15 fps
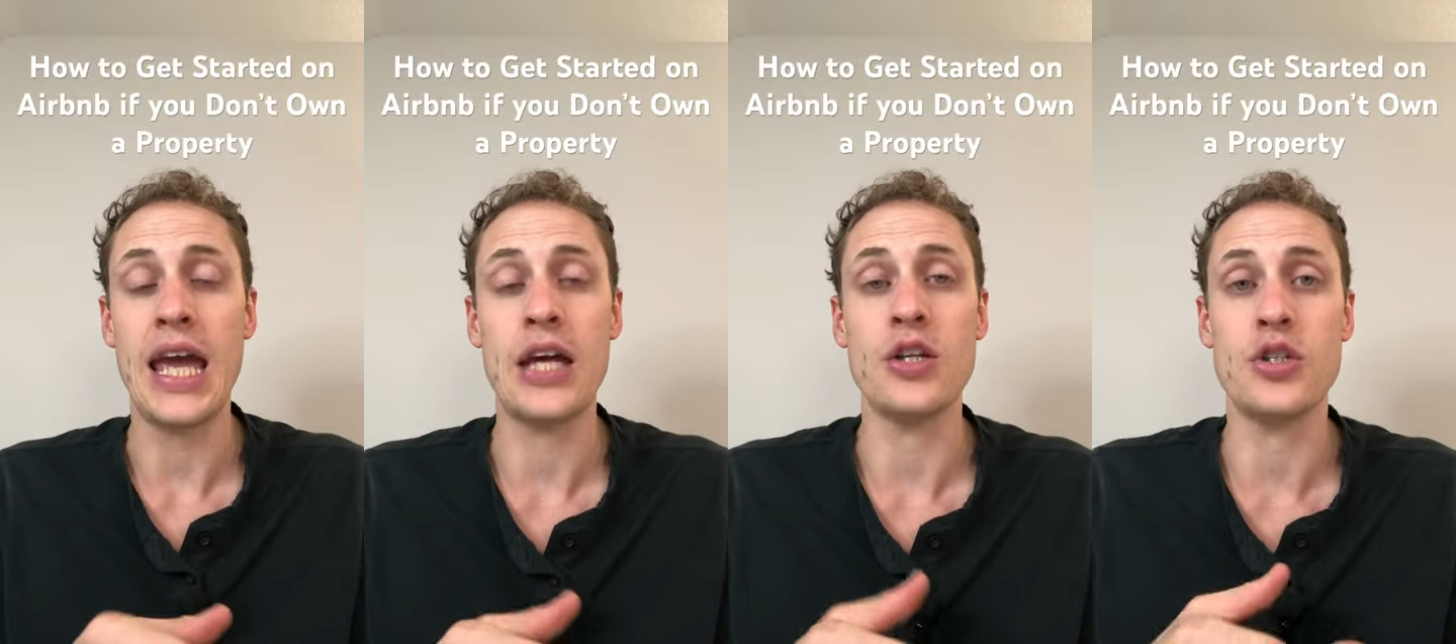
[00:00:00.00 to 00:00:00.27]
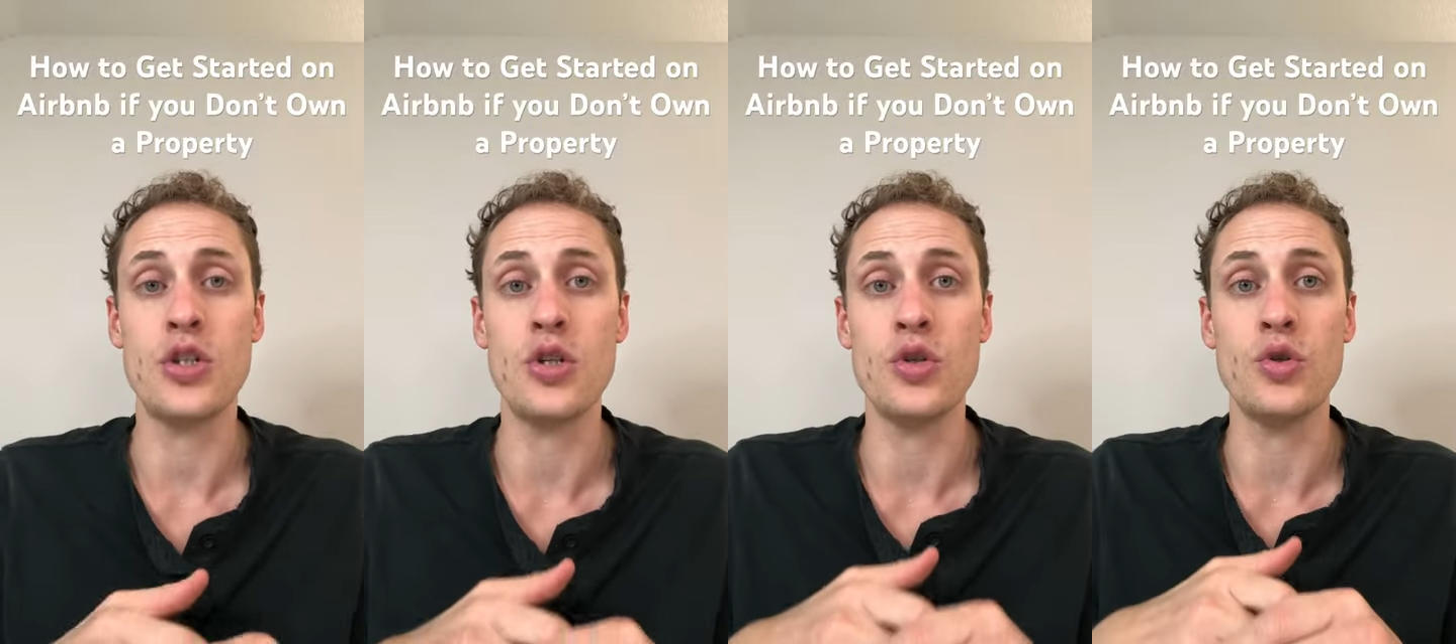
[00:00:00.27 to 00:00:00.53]

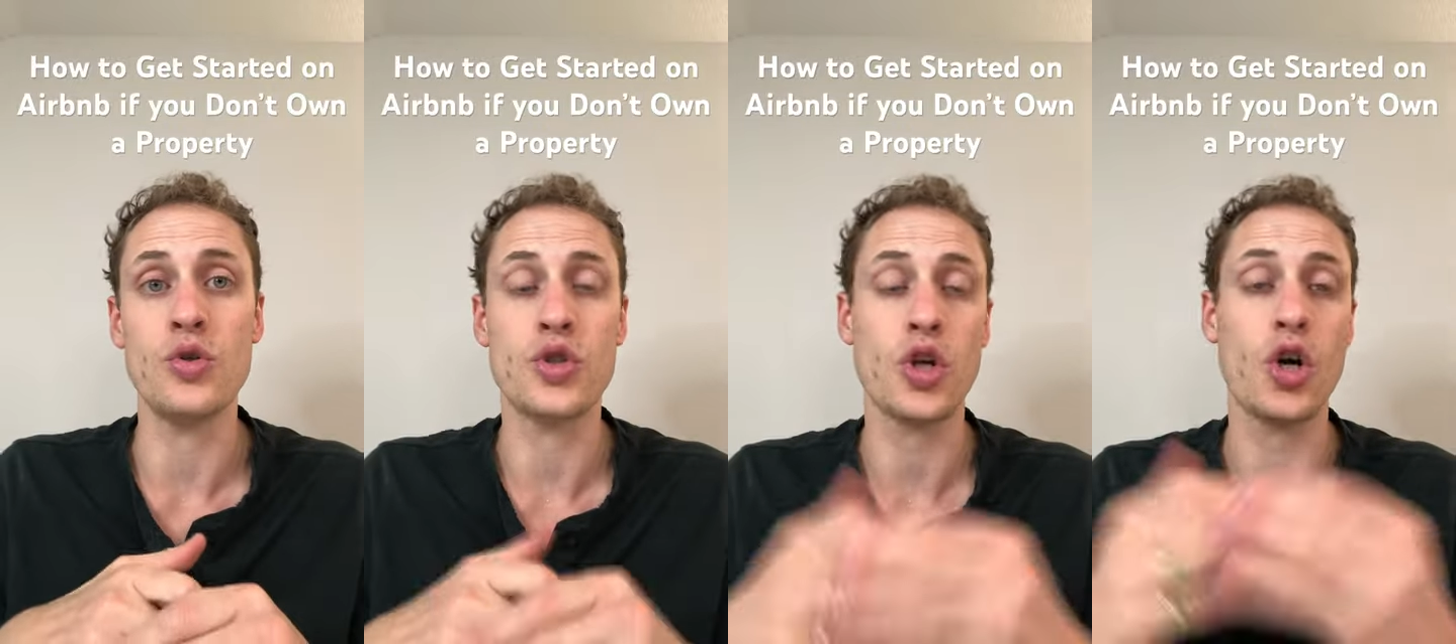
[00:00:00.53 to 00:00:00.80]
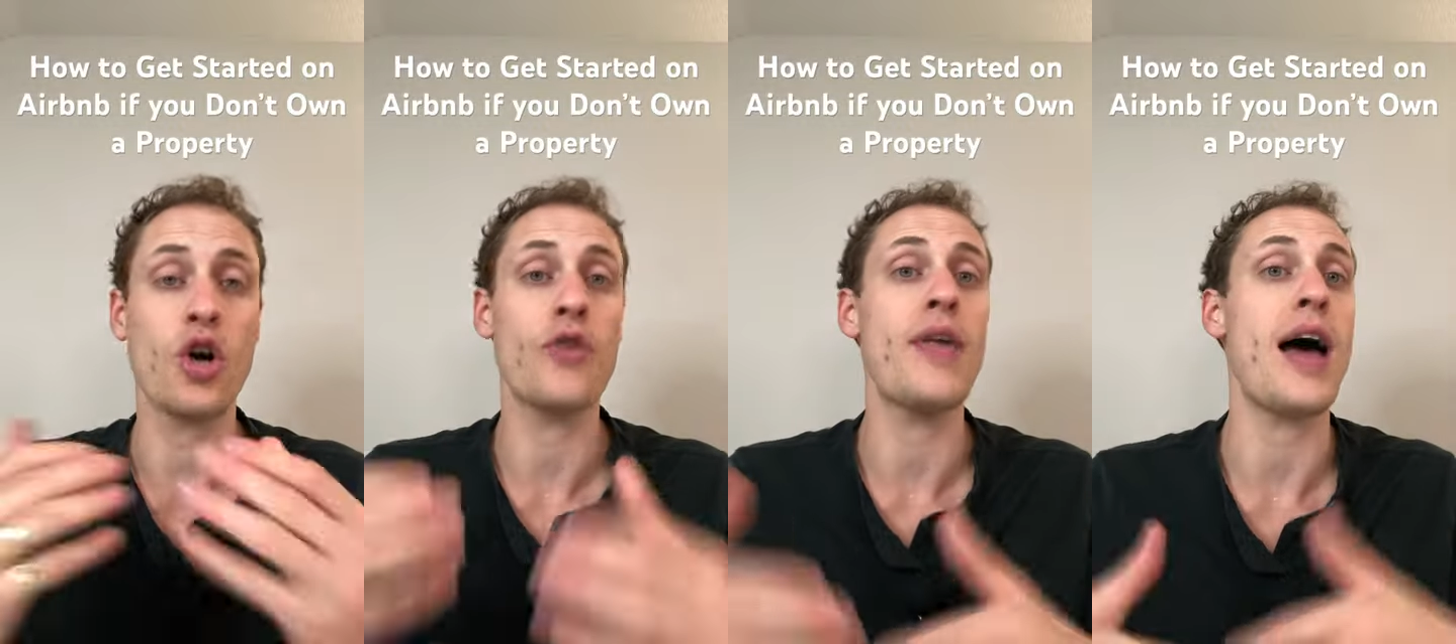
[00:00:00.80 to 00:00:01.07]
and to
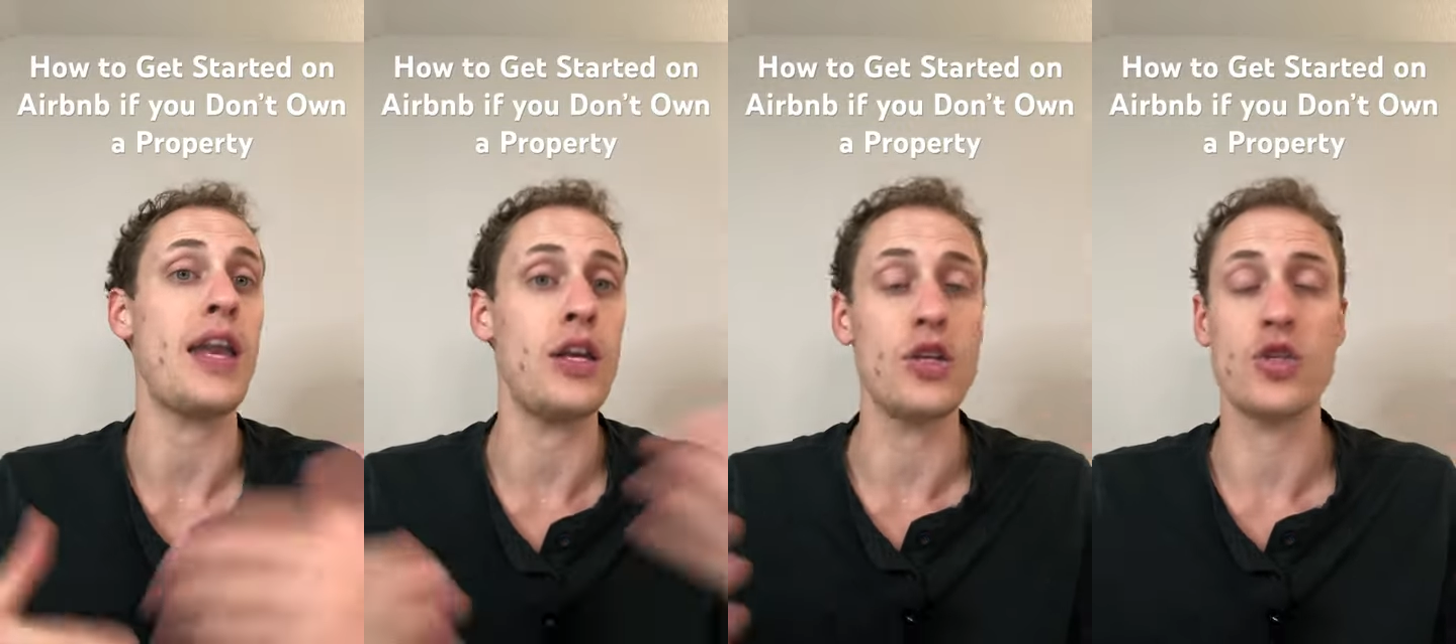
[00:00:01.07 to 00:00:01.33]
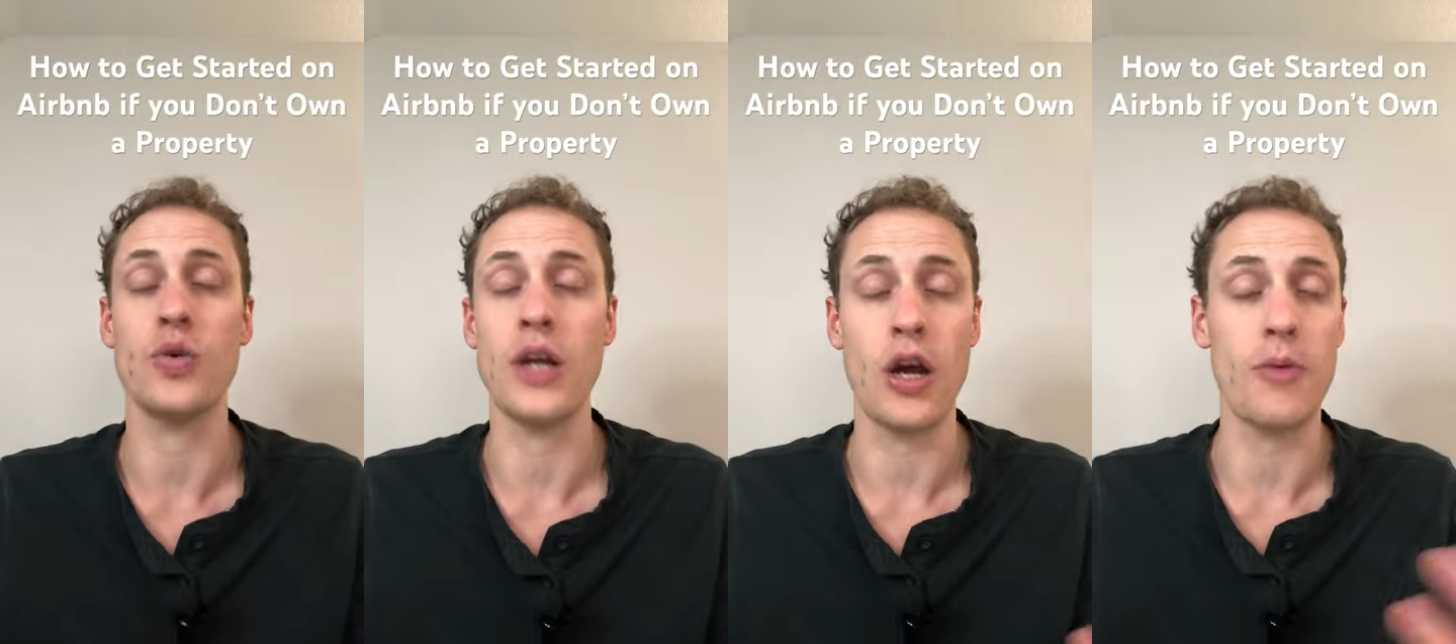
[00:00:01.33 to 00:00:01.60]
turn that
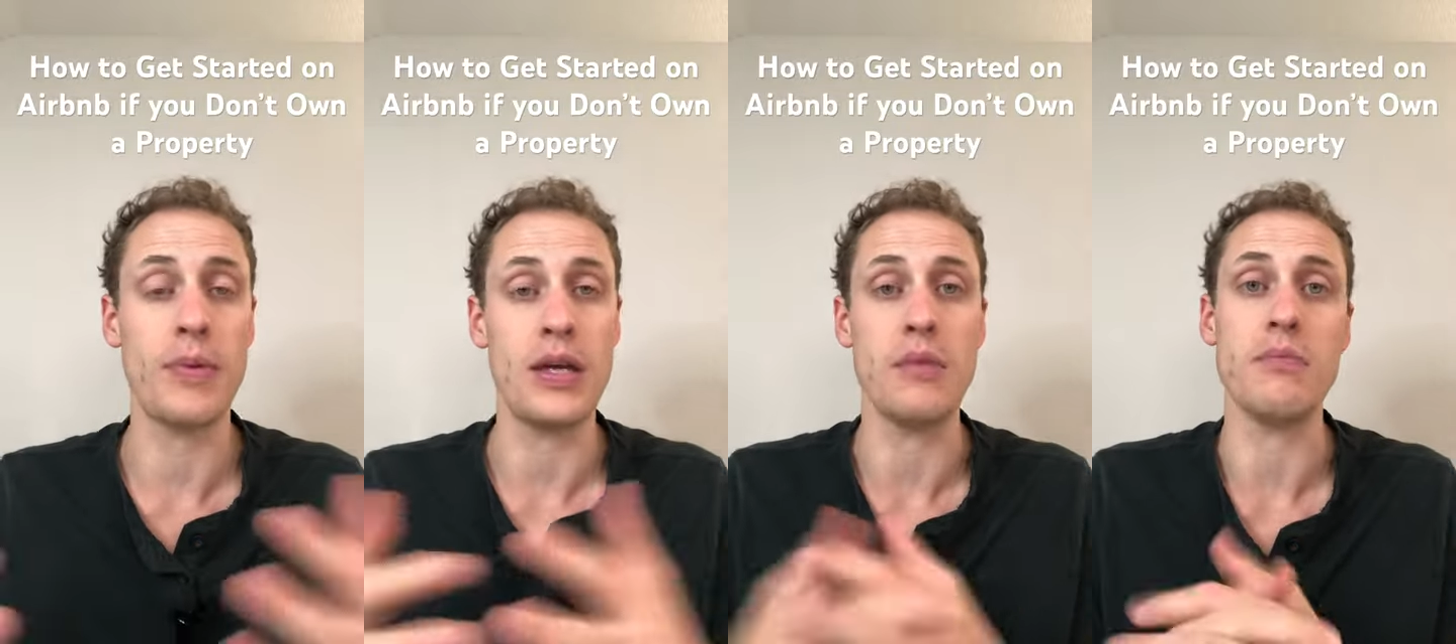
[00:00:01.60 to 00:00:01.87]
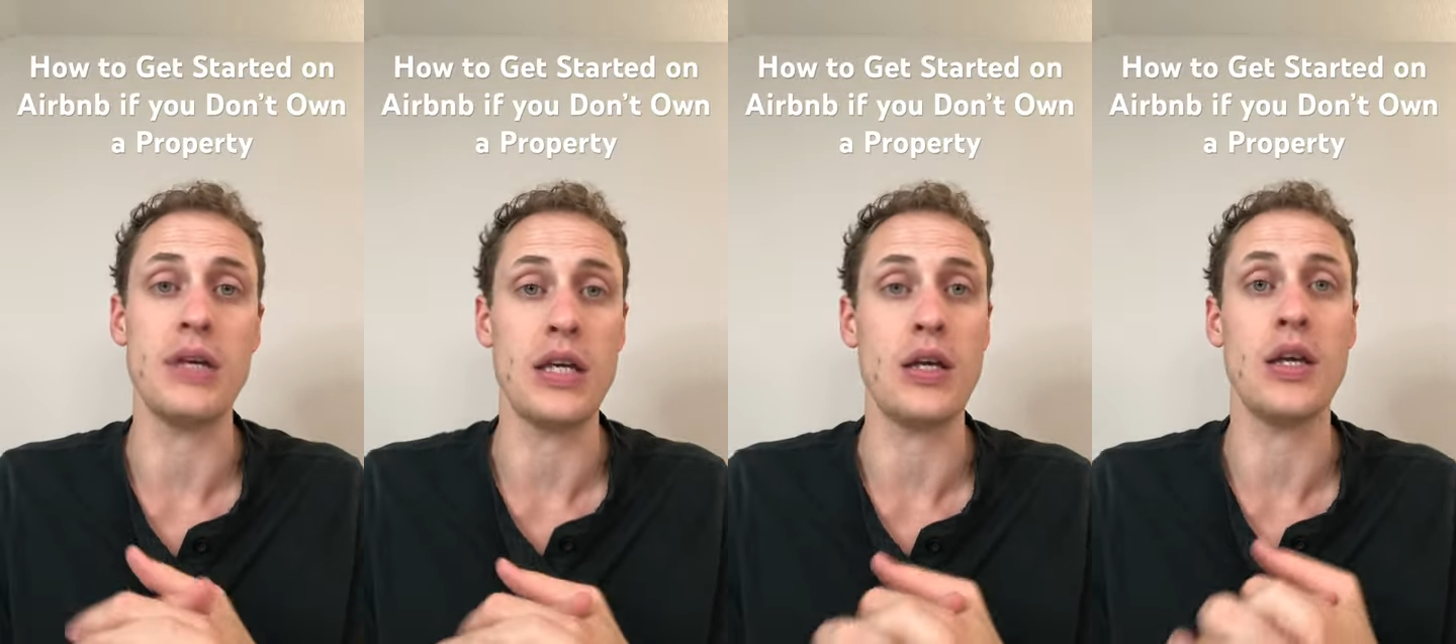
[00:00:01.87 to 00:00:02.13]
into an
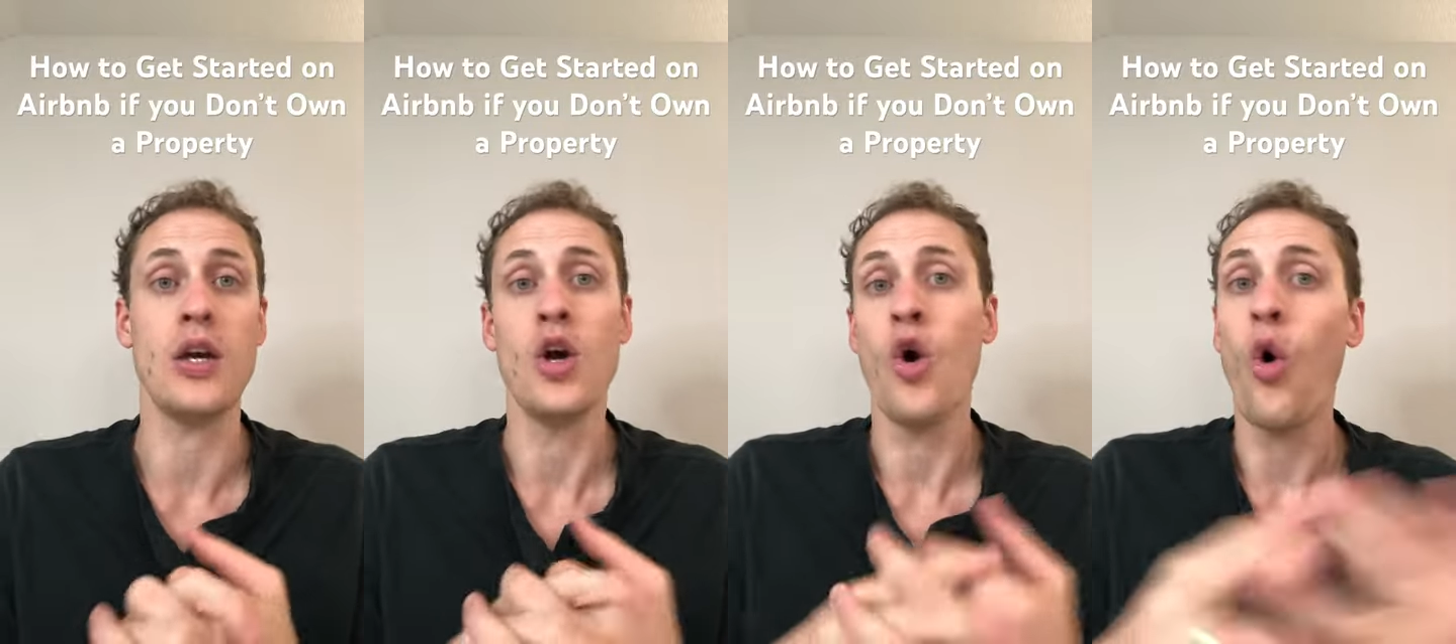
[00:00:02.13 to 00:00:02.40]
Airbnb